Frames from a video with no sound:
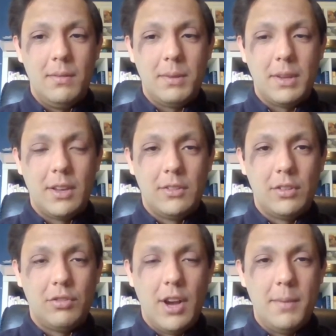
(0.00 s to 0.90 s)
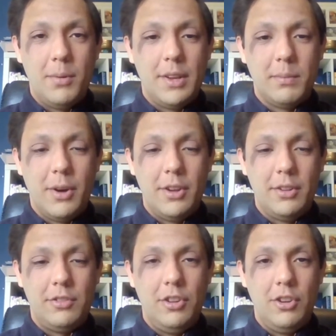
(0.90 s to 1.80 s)
Because the trouble is,
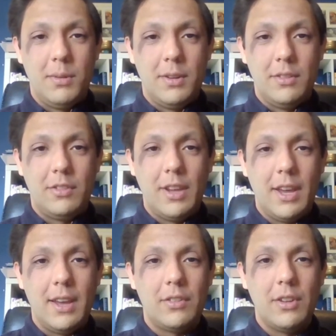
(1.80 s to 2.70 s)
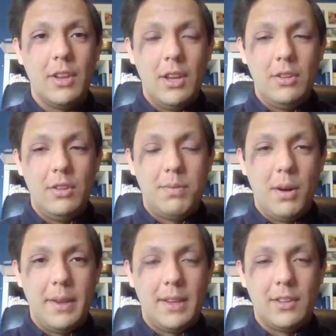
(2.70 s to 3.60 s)
most humans, as you
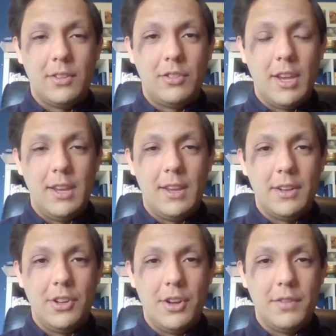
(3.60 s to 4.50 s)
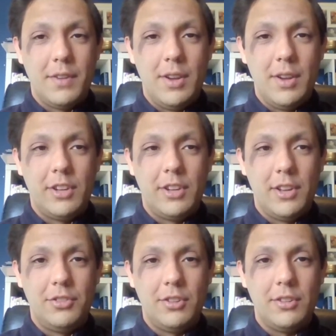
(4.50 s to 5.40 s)
probably can see, are not very
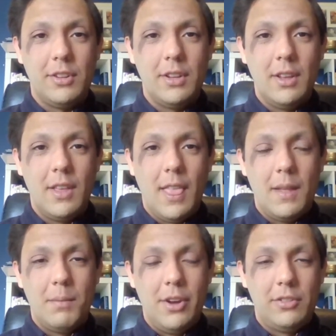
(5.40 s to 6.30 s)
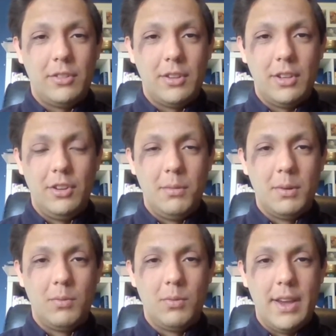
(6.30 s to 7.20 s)
intelligent. The
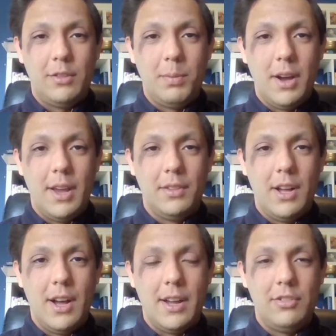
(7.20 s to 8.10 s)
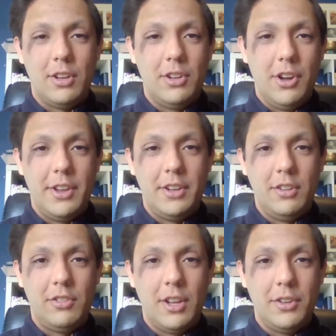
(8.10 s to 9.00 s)
human race, by and large, are not an
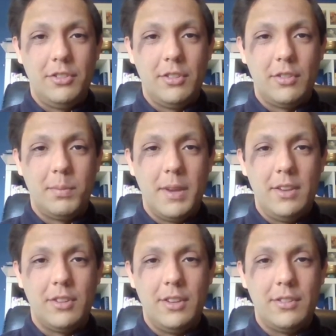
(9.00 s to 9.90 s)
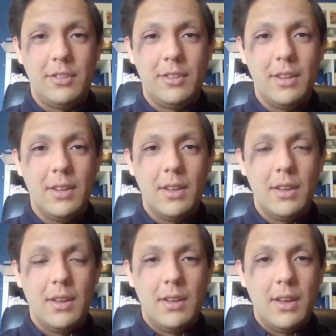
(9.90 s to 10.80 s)
intelligent species.
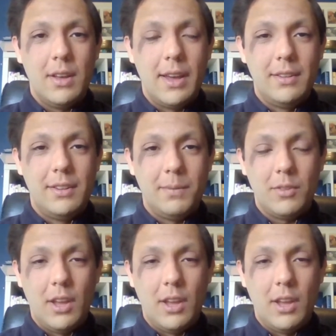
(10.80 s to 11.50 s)
And